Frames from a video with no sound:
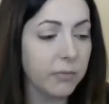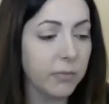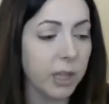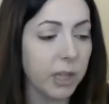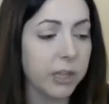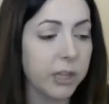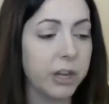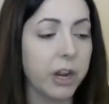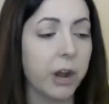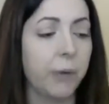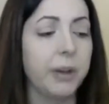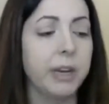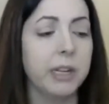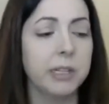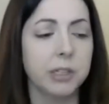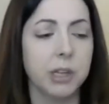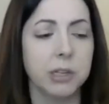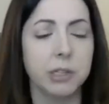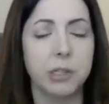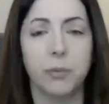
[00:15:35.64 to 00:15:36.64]
You know, and
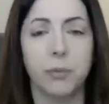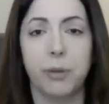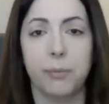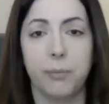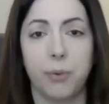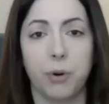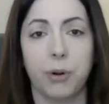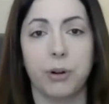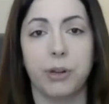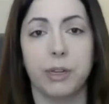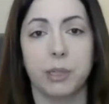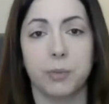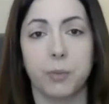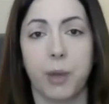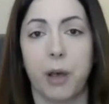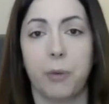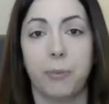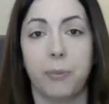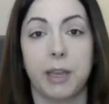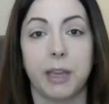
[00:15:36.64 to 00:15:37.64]
it's also important as
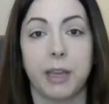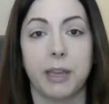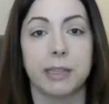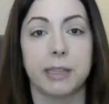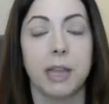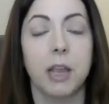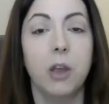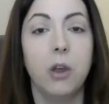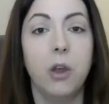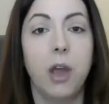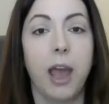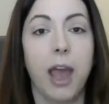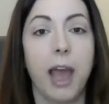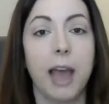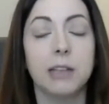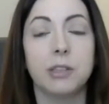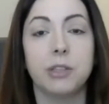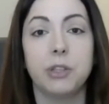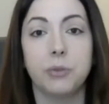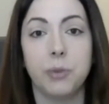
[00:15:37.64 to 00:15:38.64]
well because
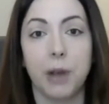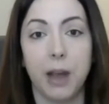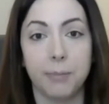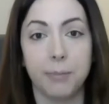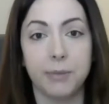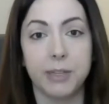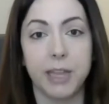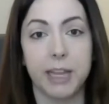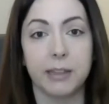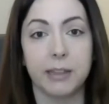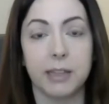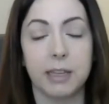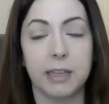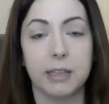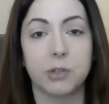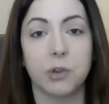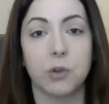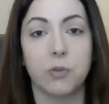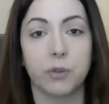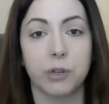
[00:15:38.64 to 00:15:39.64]
as you update
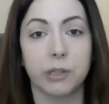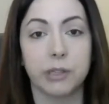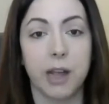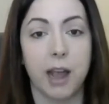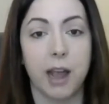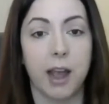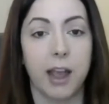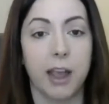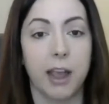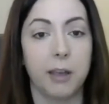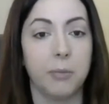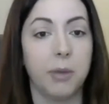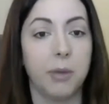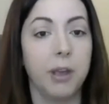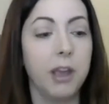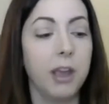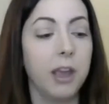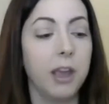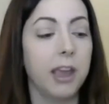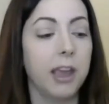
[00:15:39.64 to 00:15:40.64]
these over time,
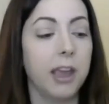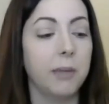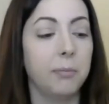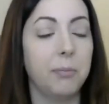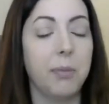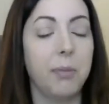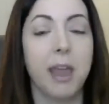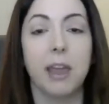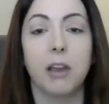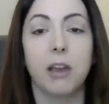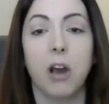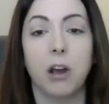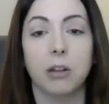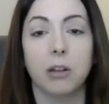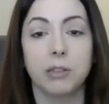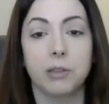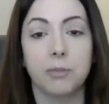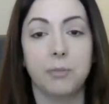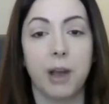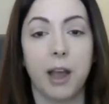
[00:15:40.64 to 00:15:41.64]
it may
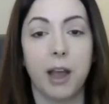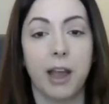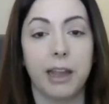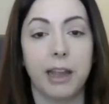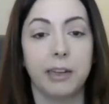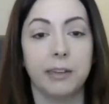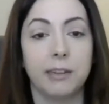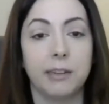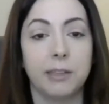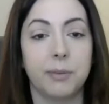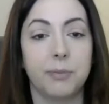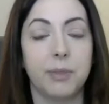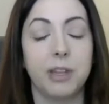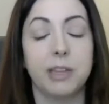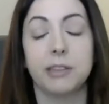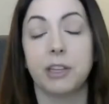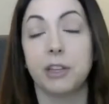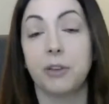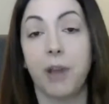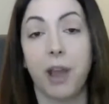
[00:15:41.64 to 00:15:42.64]
call to mind some
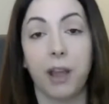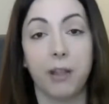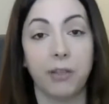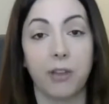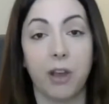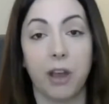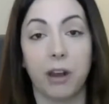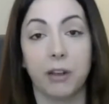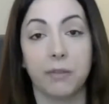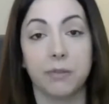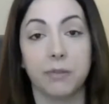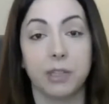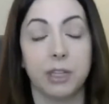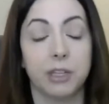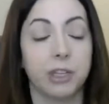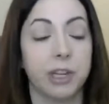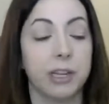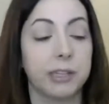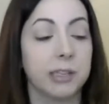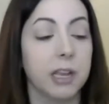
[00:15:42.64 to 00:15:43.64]
things that you hadn't thought of,
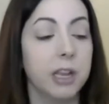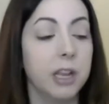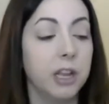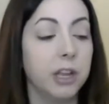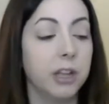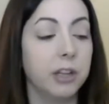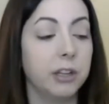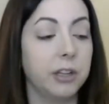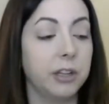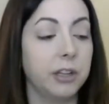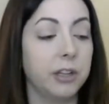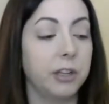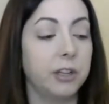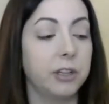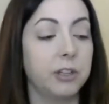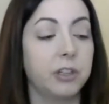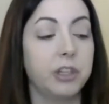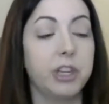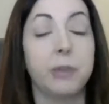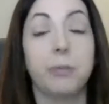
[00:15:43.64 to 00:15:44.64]
such as,
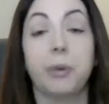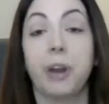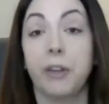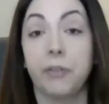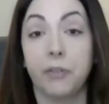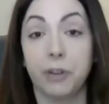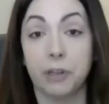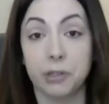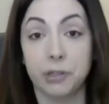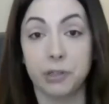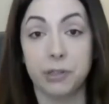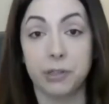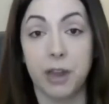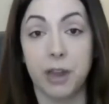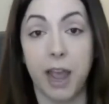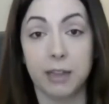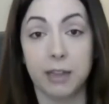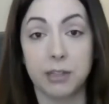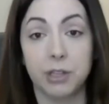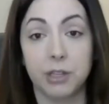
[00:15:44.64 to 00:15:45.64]
gee, when I first
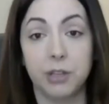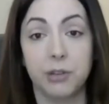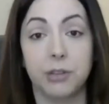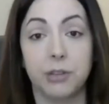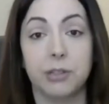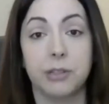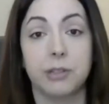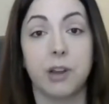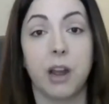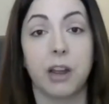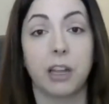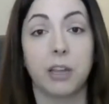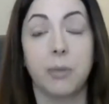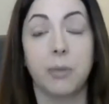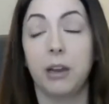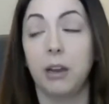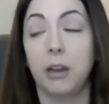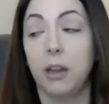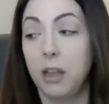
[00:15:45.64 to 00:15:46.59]
executed this document,